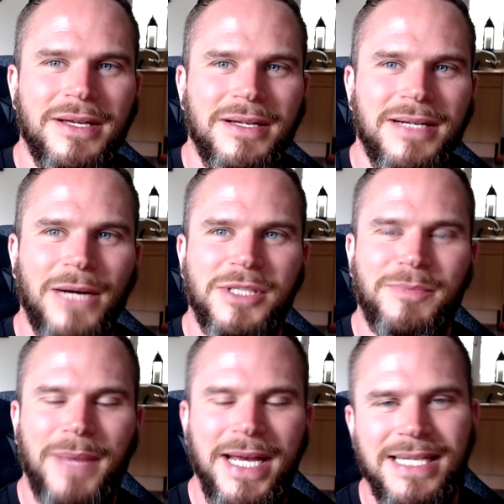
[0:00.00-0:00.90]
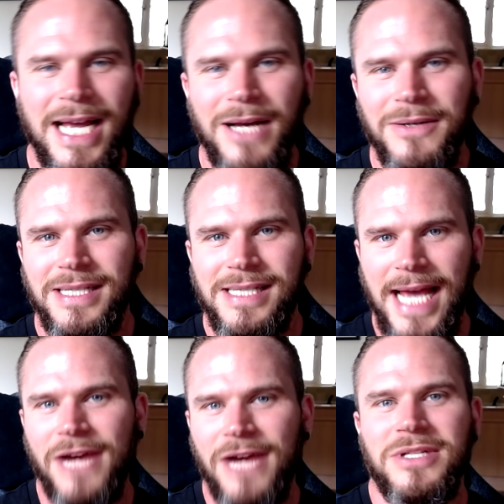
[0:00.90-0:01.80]
Now it's painting out this
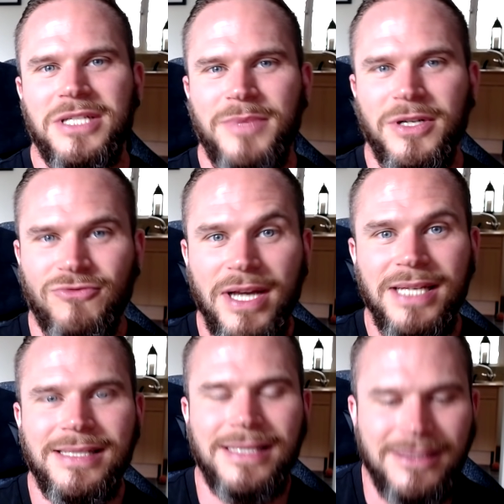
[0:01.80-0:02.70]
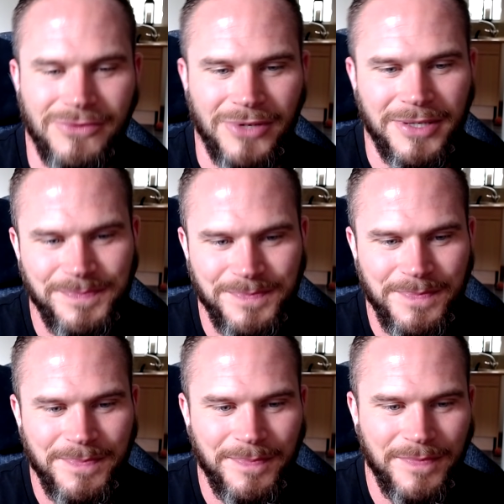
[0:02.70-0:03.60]
Karen to be a racist, right?
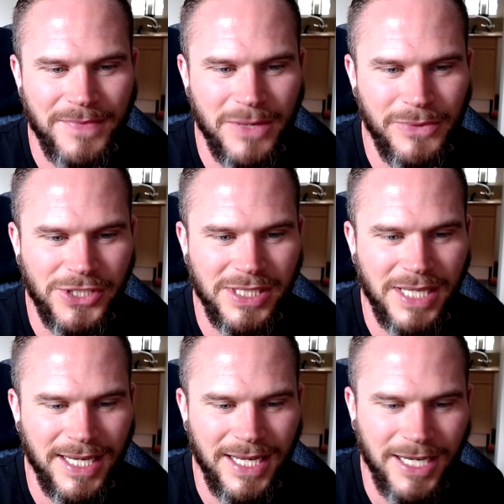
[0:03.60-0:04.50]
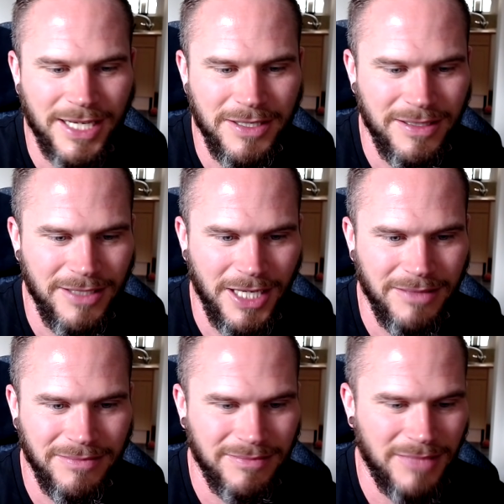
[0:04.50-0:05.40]
Which is like, I can, you
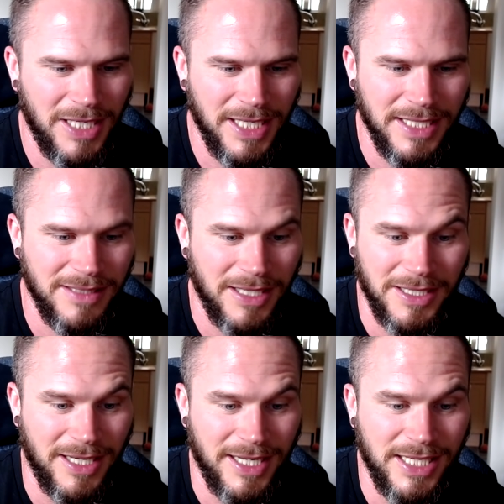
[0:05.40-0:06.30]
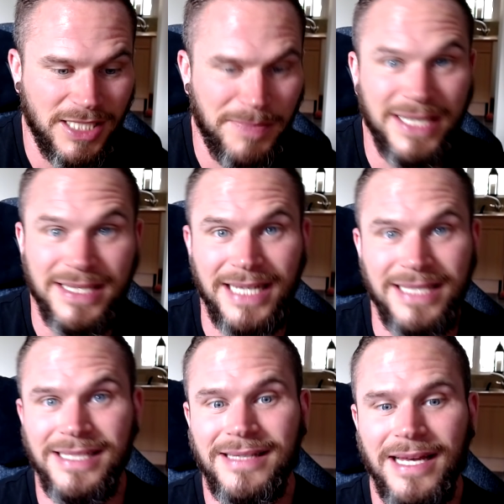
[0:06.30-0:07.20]
know, I can, I, I can expect that in
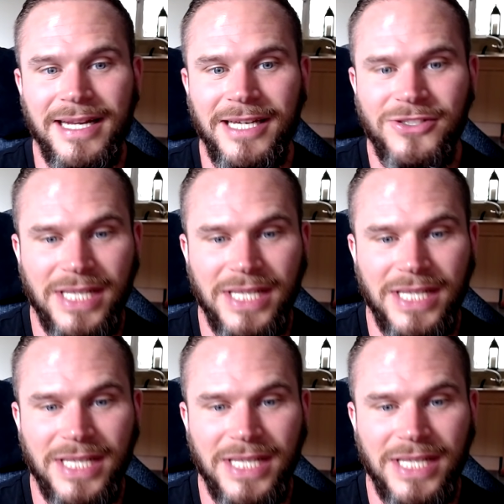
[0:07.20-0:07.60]
this day and age.